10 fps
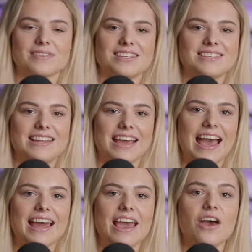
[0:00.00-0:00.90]
stick
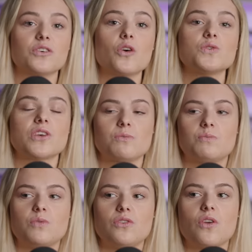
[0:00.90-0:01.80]
at it. Also,
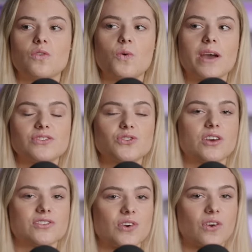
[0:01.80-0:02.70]
always
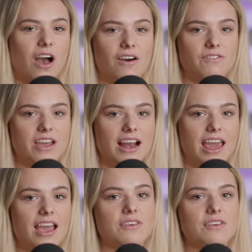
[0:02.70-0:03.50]
trust your gut feeling.